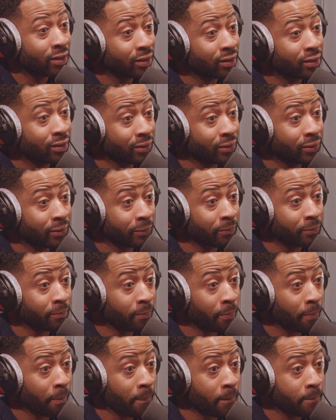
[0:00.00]
well we've got smart
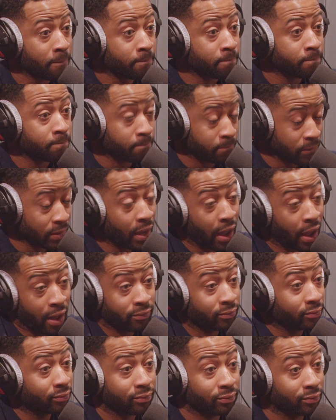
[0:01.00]
fridges now anyway yeah
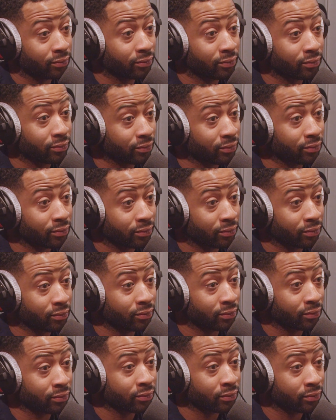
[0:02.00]
so you've got
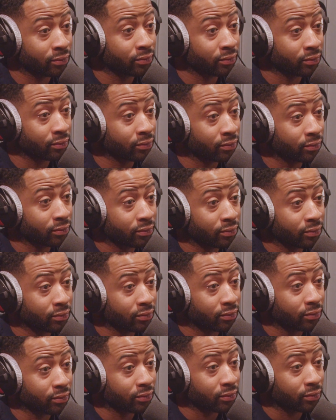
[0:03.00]
fridges that
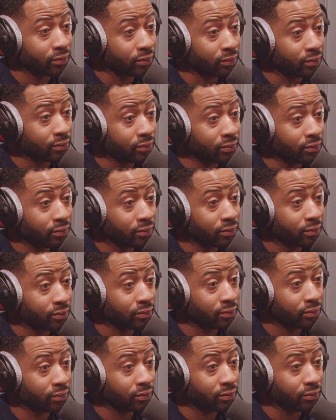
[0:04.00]
could easily have that
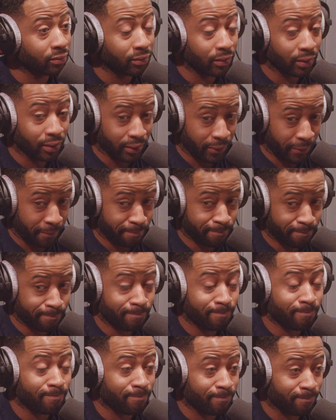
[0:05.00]
application
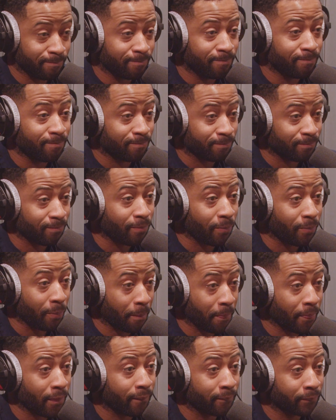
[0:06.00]
you know eh,
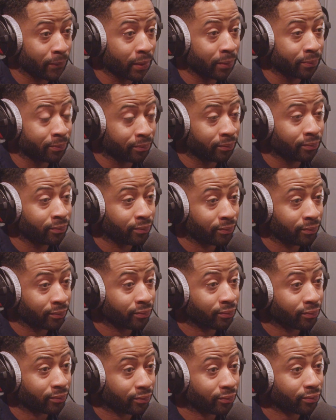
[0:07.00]
the the shelf could
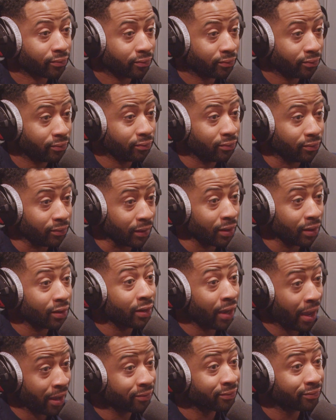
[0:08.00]
have weight on it or
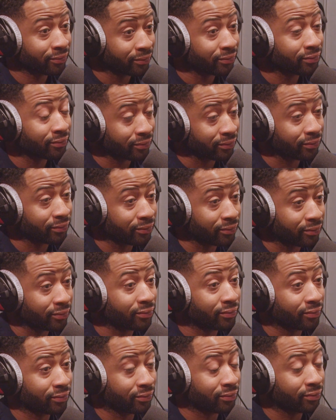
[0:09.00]
yeah. it could have a
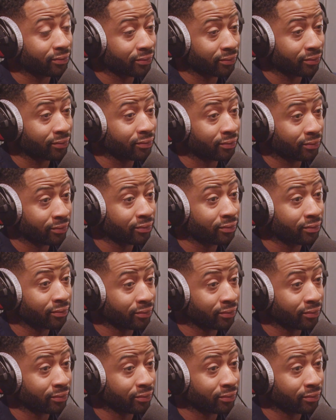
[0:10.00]
section where you